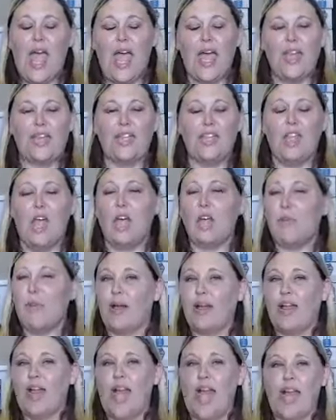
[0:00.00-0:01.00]
And the Yuck
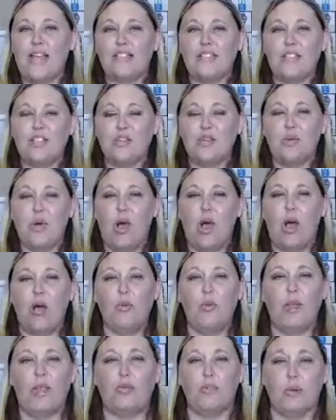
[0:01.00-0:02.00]
Bucket has to do
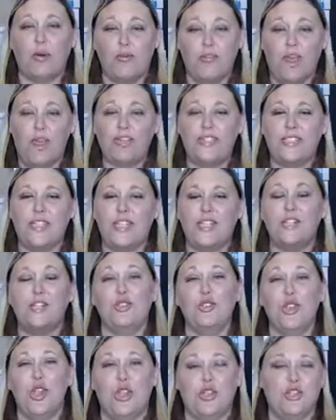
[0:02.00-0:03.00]
all with
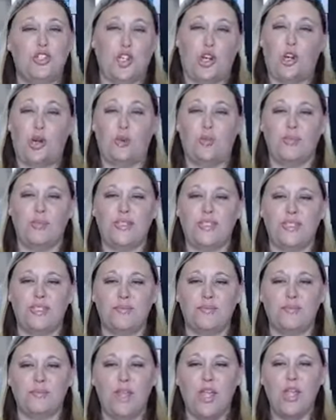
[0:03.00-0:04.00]
preventing
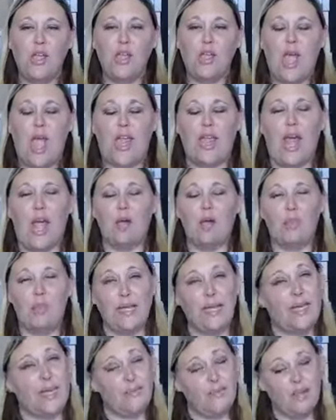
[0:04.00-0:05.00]
germs. And I will
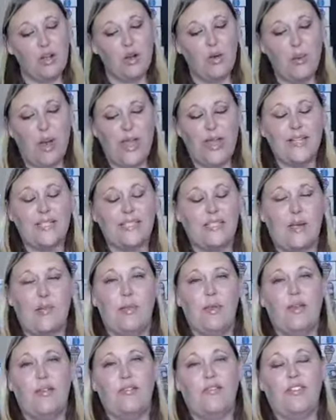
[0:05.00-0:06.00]
be giving away
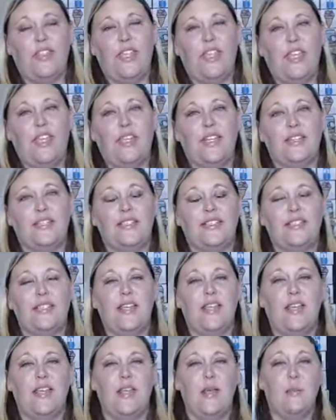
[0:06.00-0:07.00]
some of
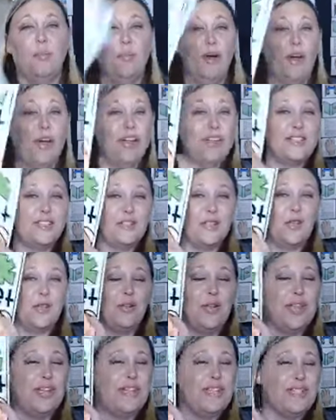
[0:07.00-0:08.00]
these books, so
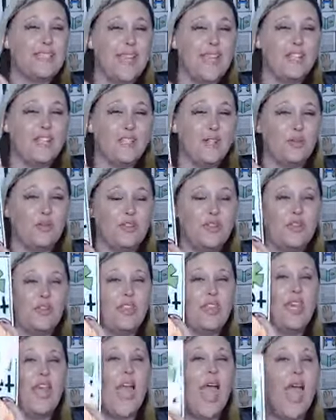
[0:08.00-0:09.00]
you need to stay tuned
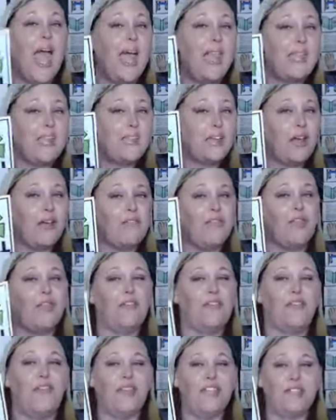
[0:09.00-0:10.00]
till the end of
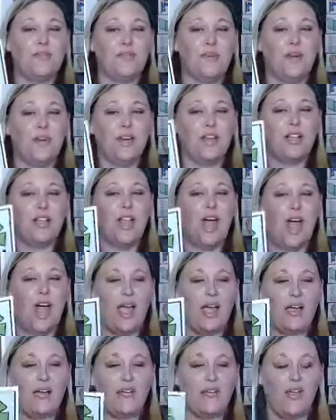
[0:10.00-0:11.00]
the Facebook
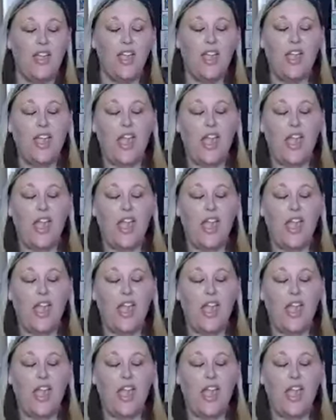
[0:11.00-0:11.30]
Live.